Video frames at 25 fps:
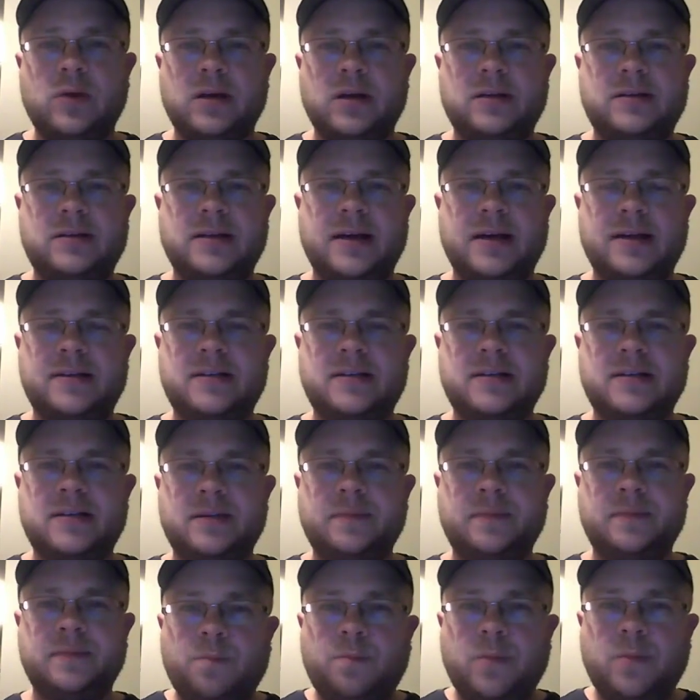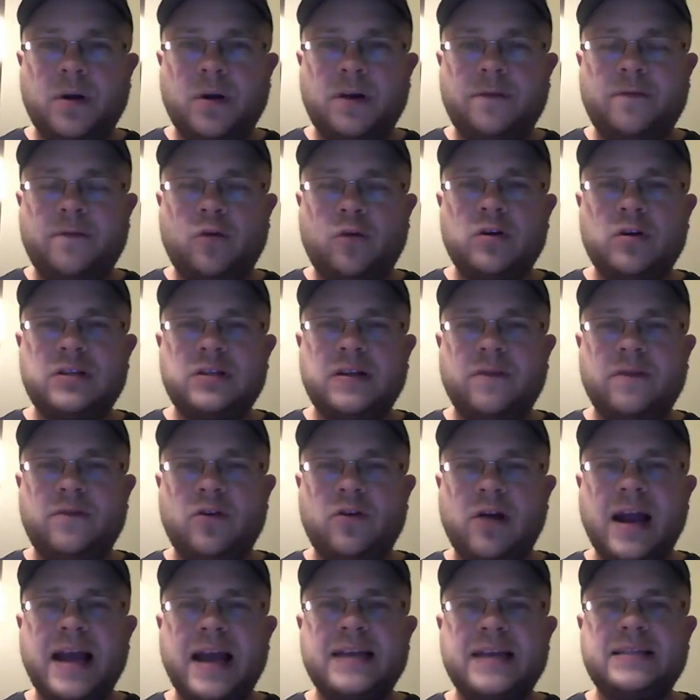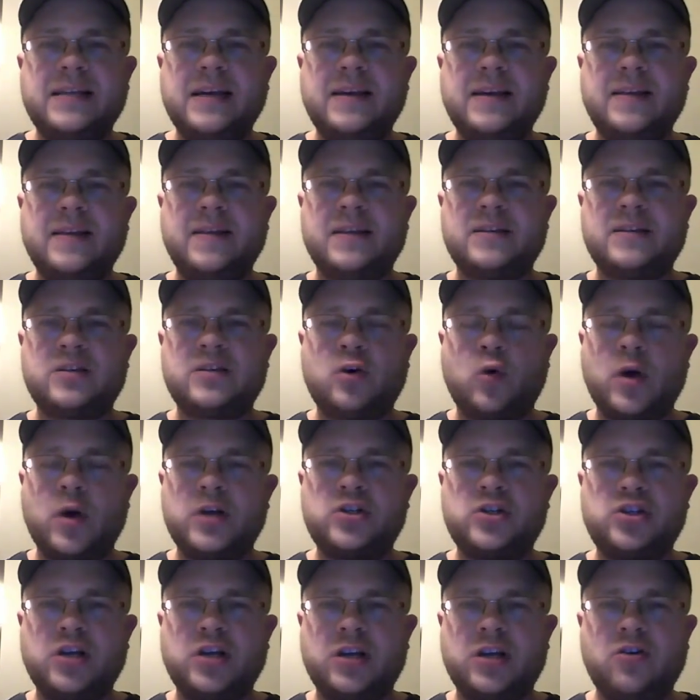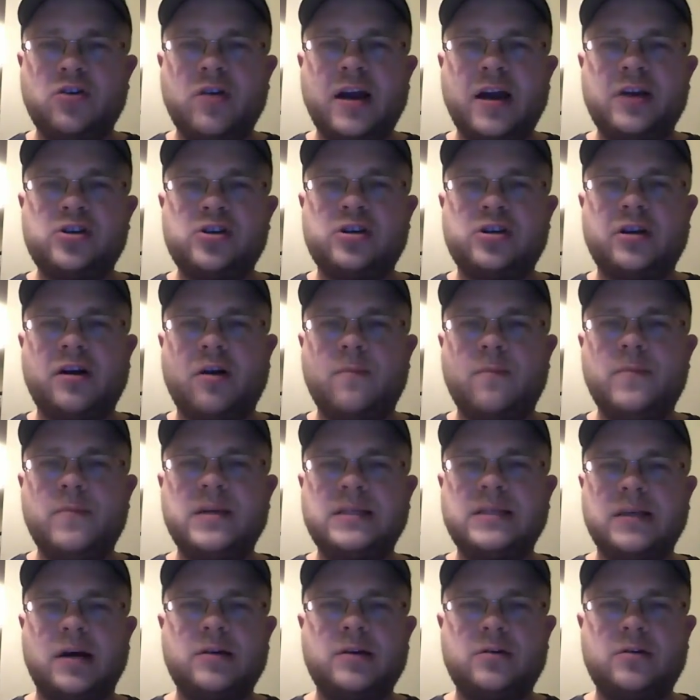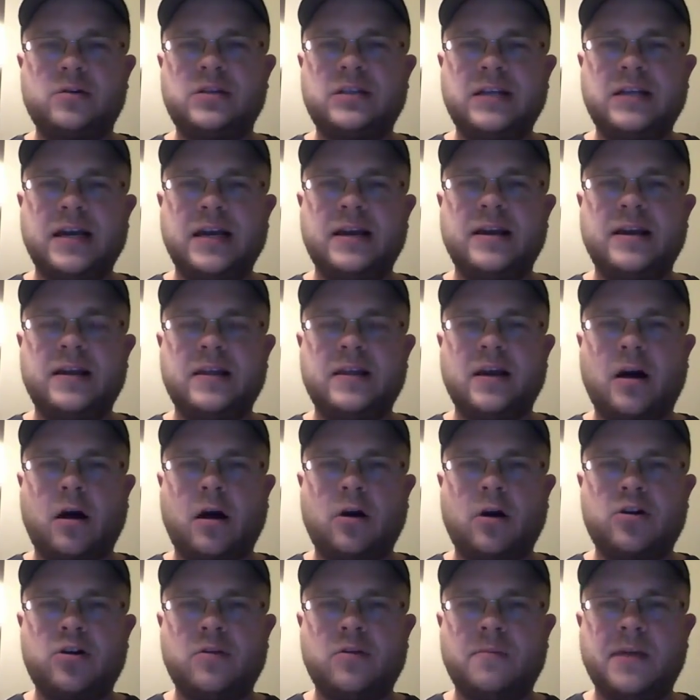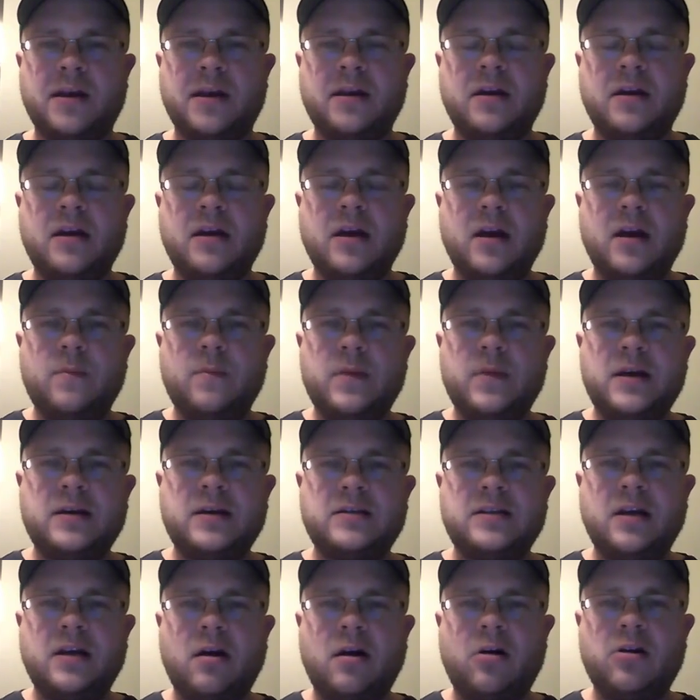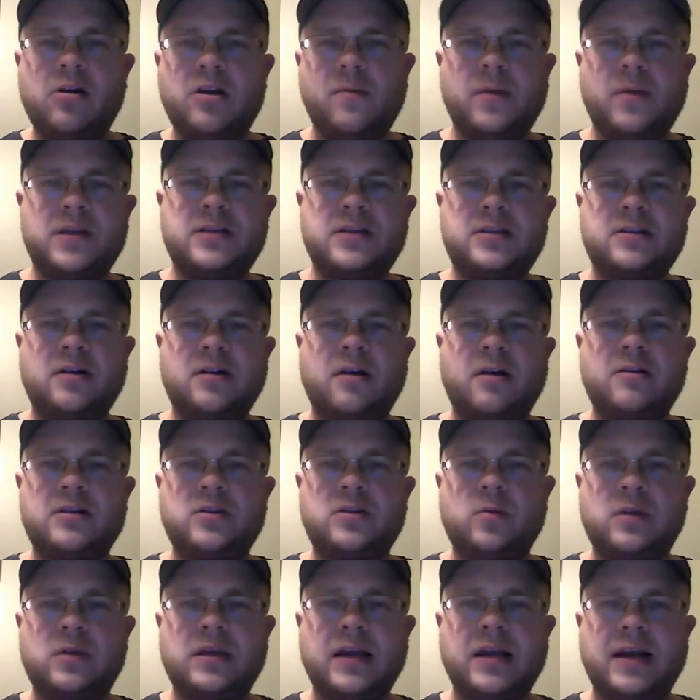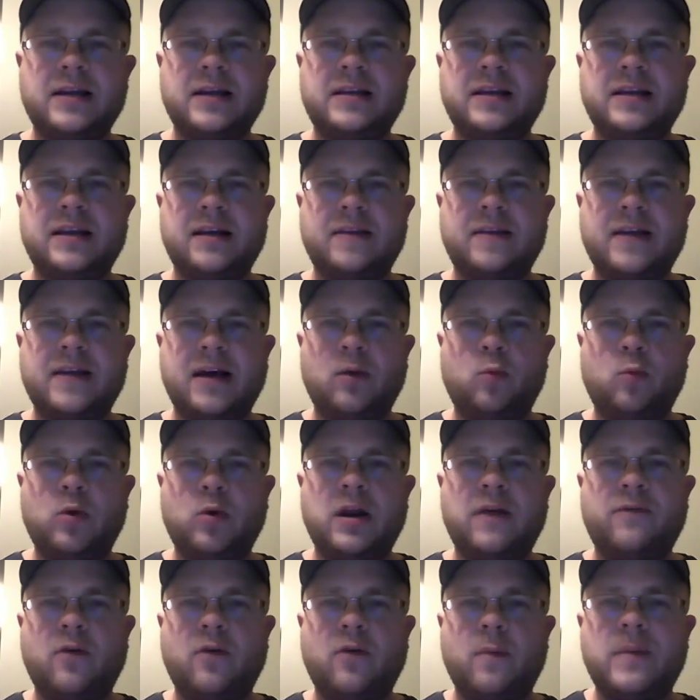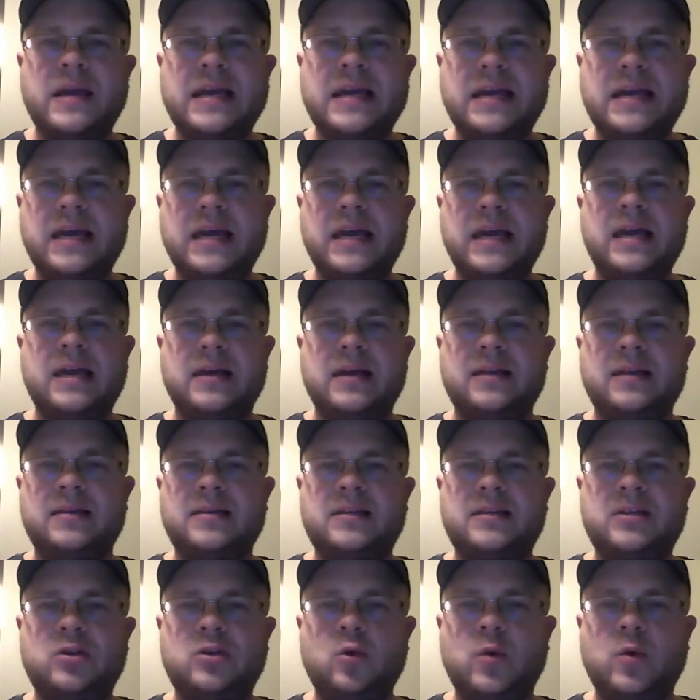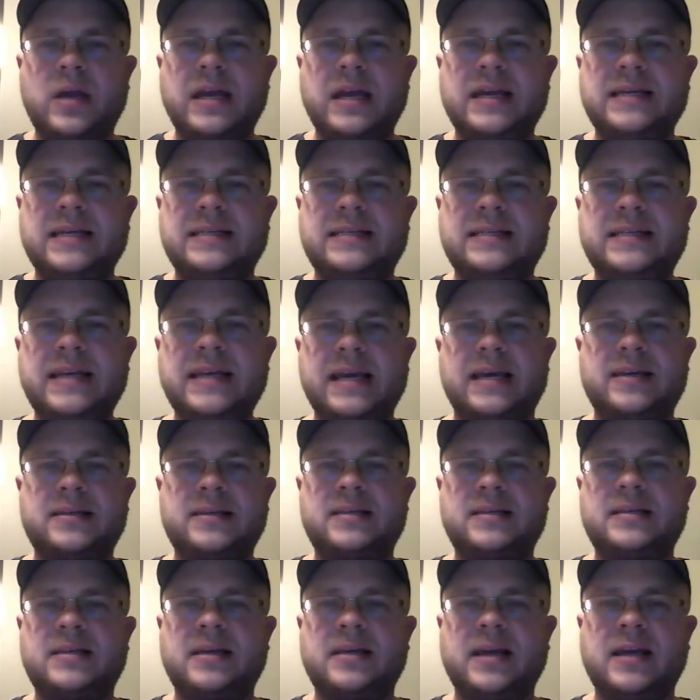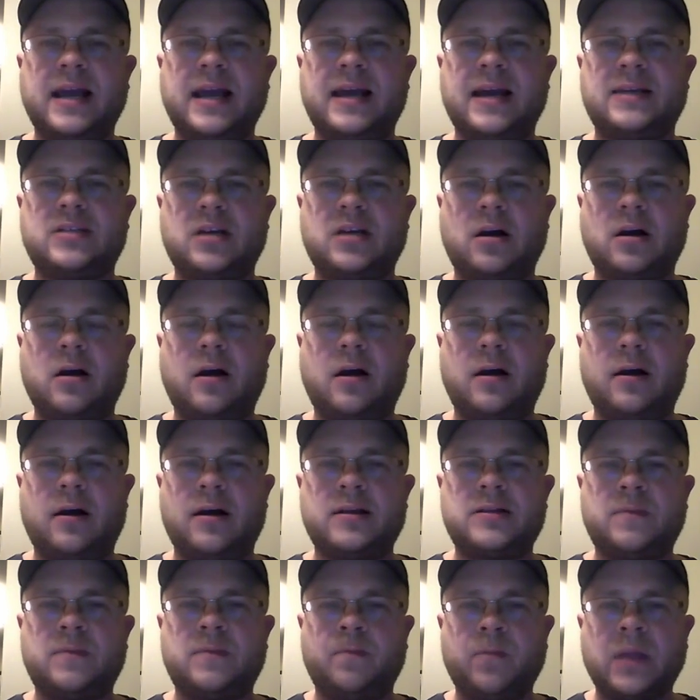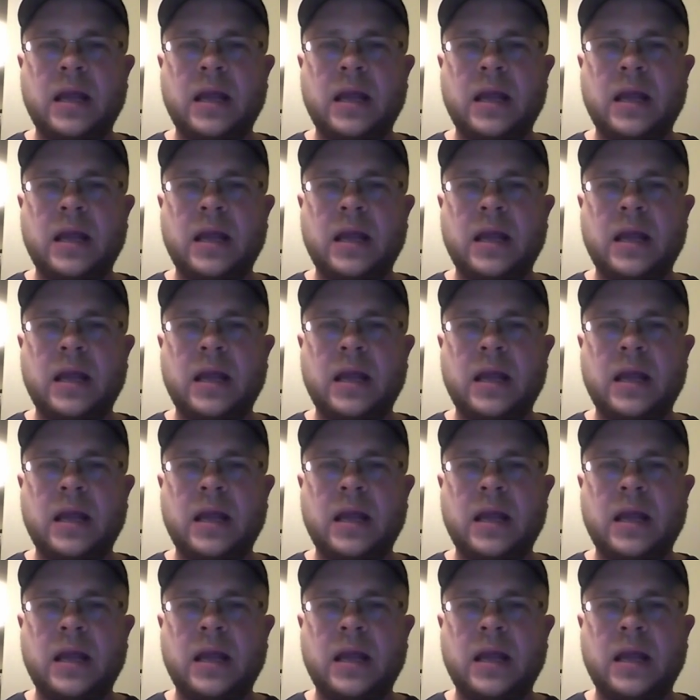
exist? But of course, if you're asking this question, you actually are misunderstanding the argument, because the argument starts with the idea that whatever begins to exist has a cause.